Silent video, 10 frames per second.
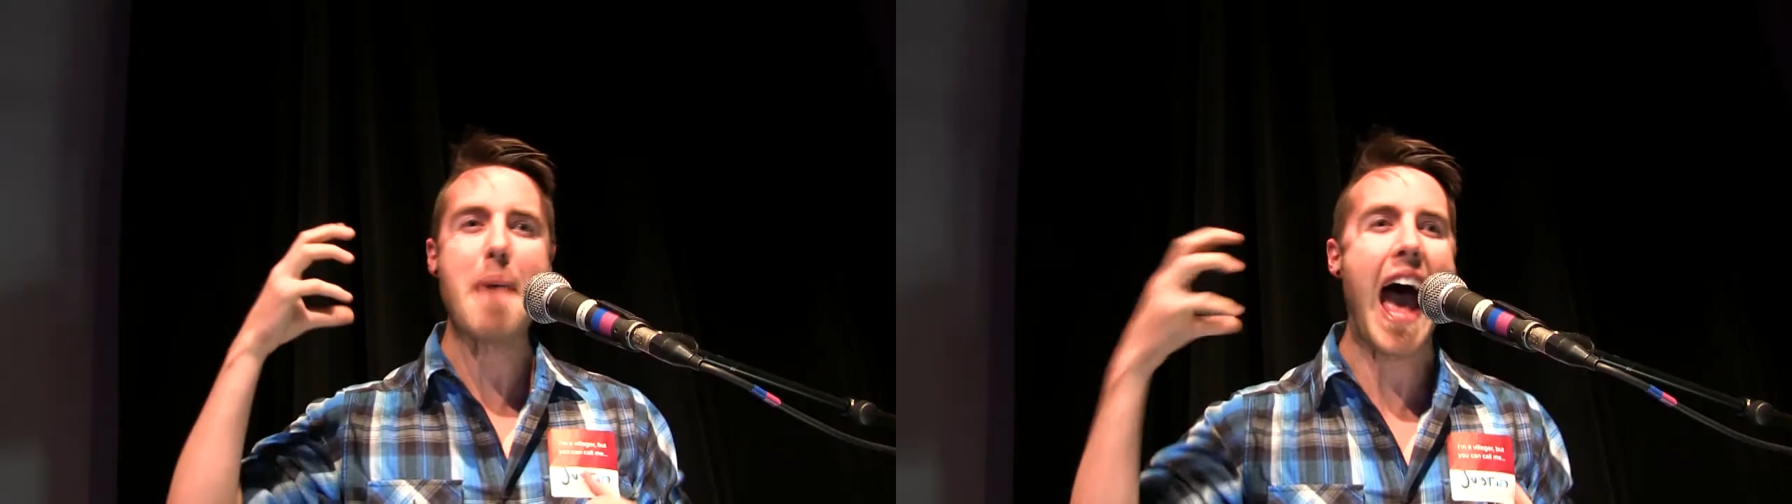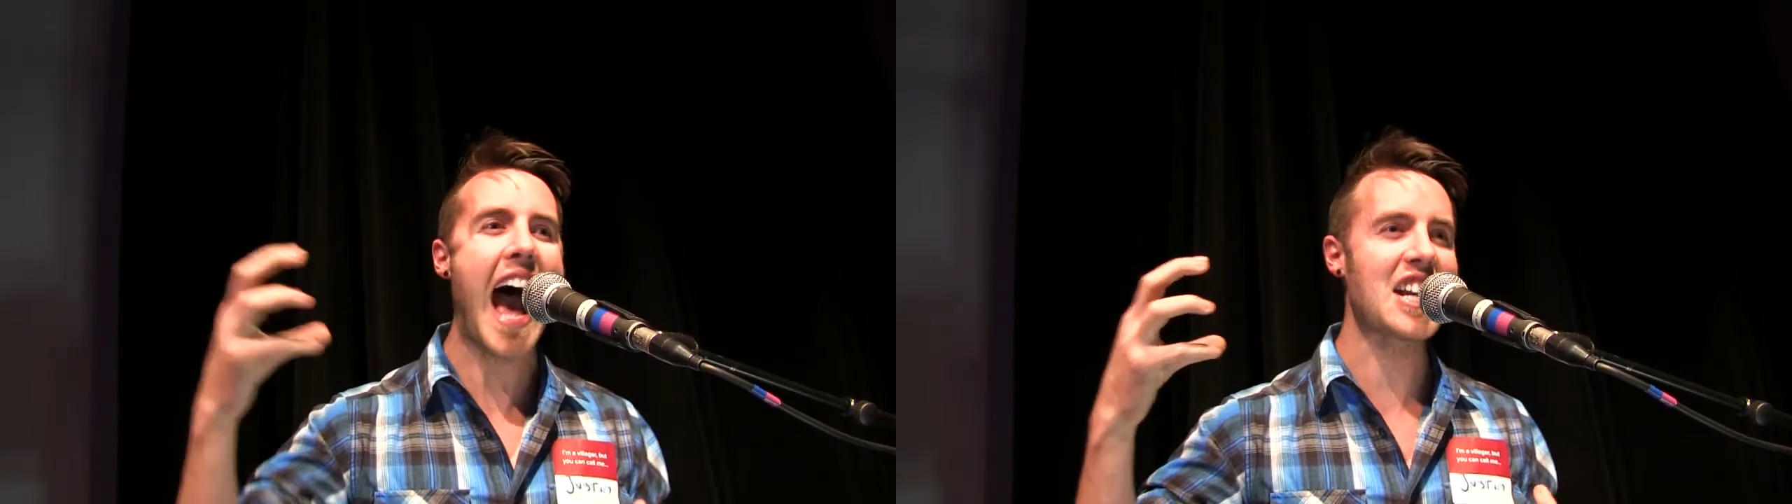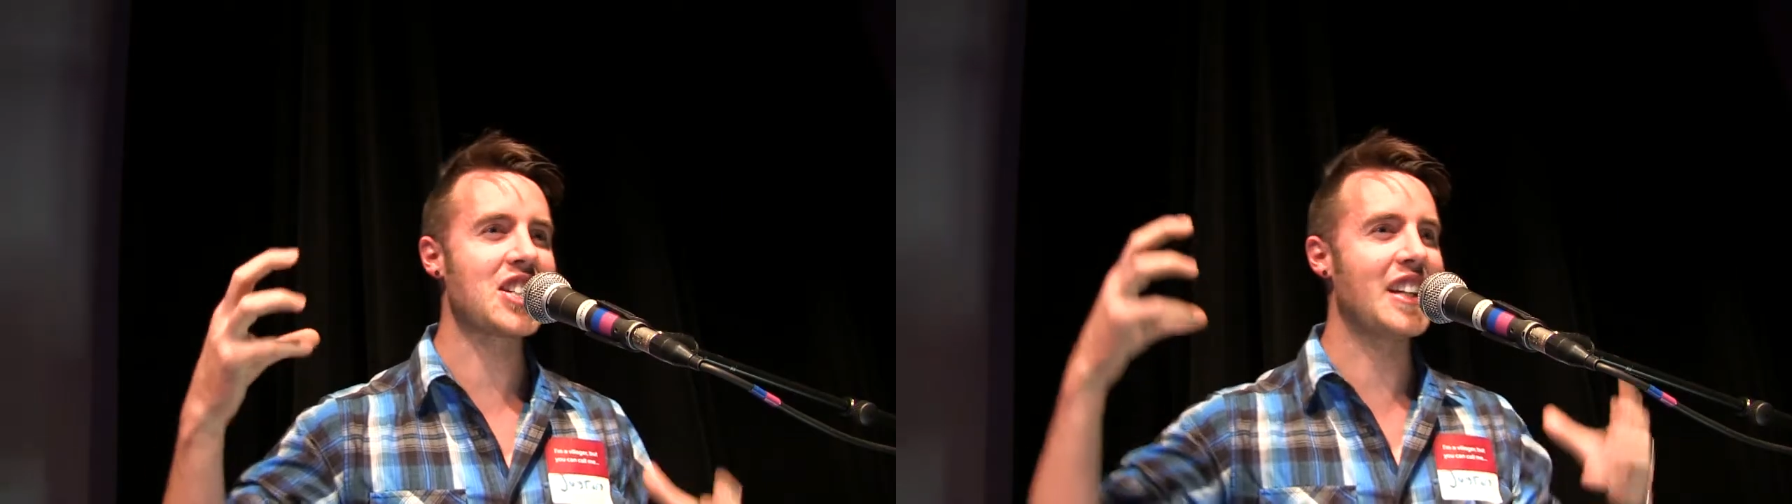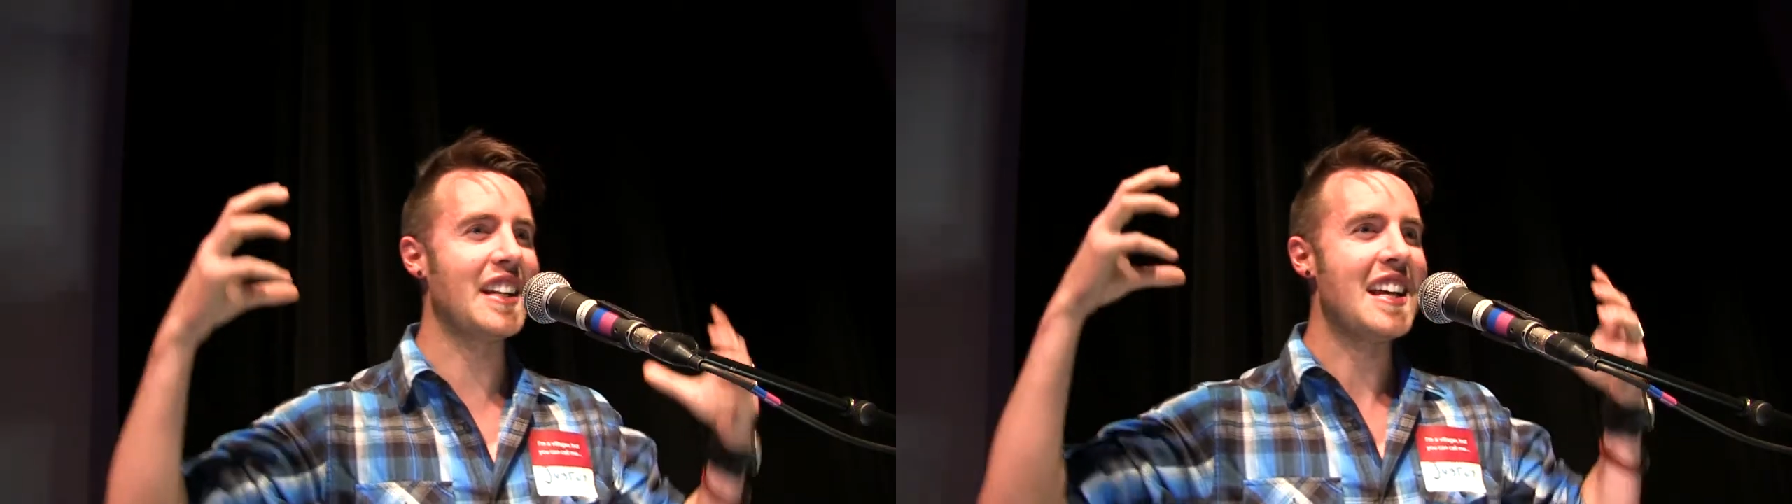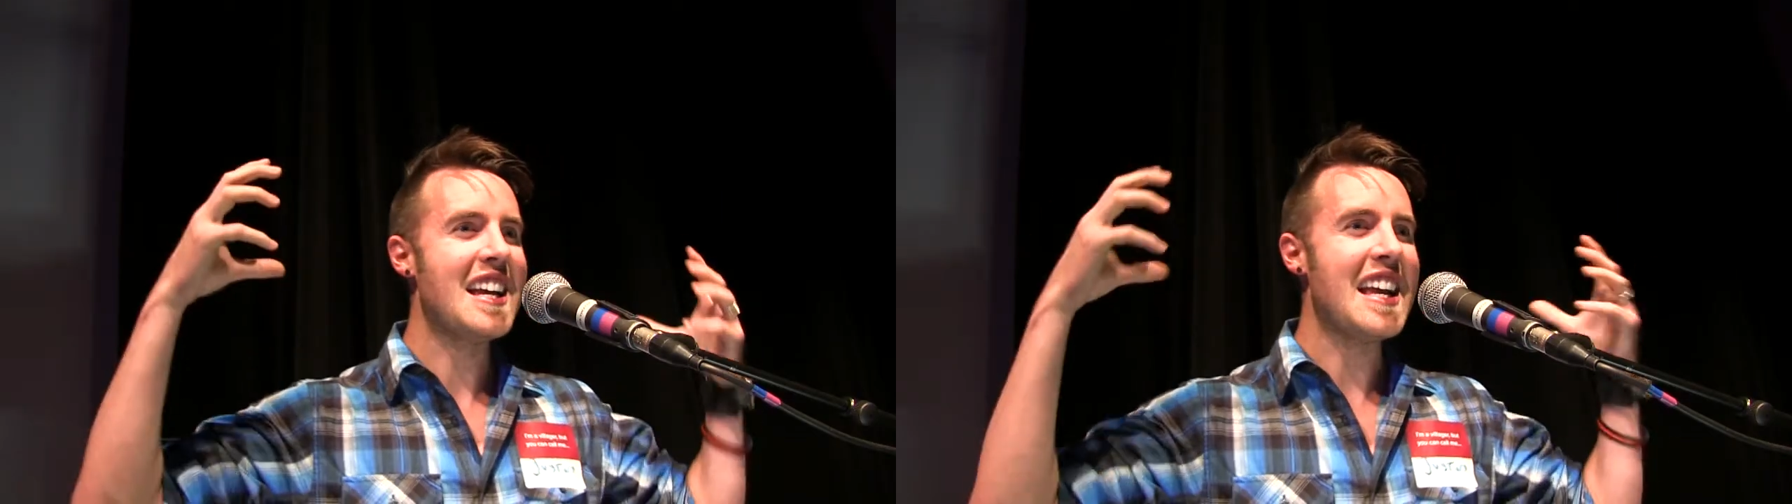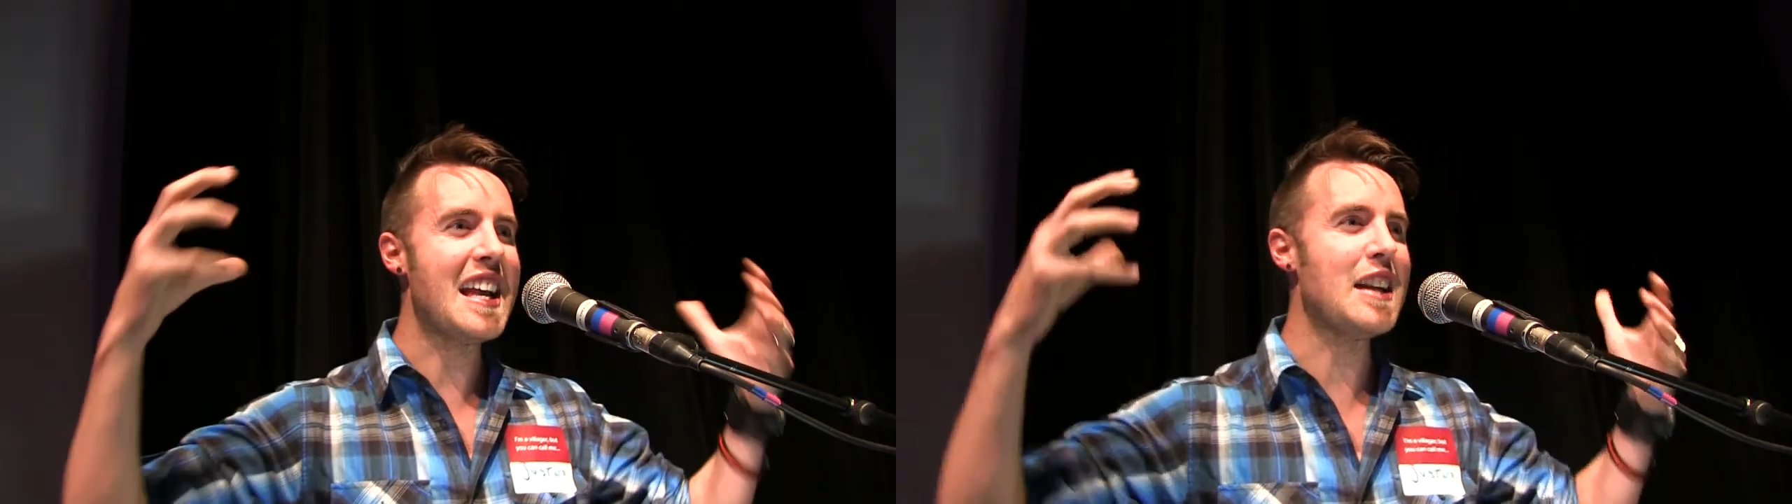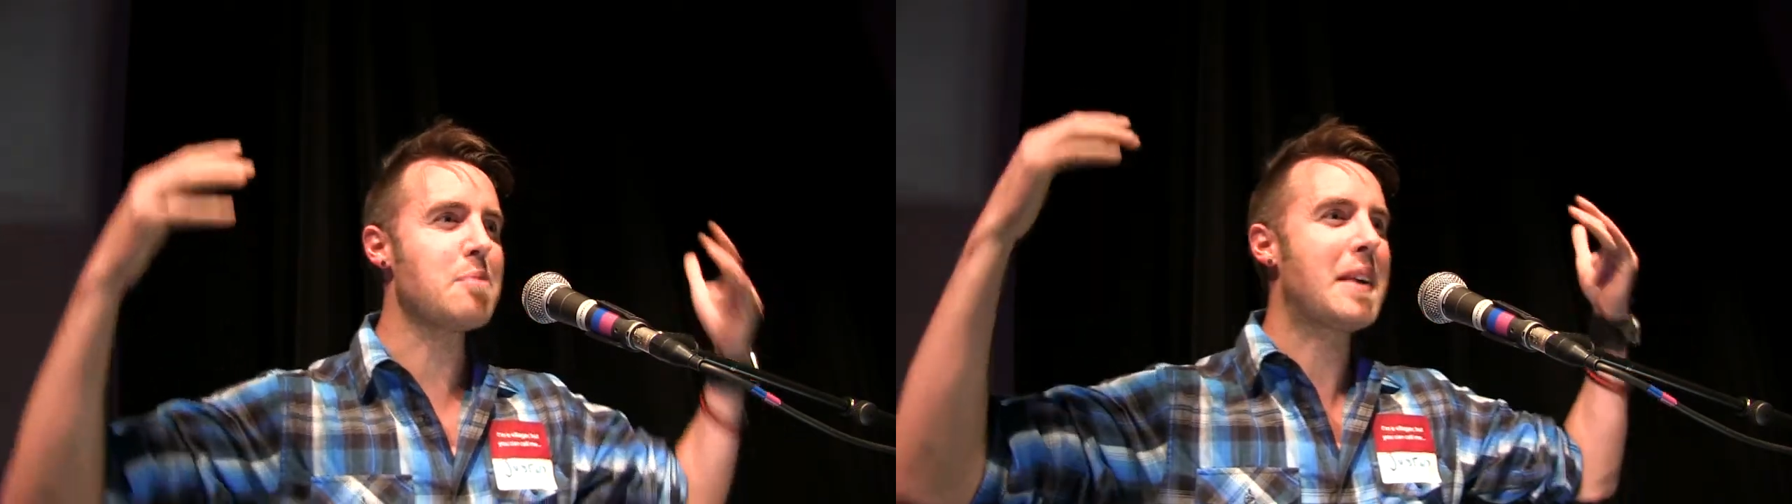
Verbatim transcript: passion is,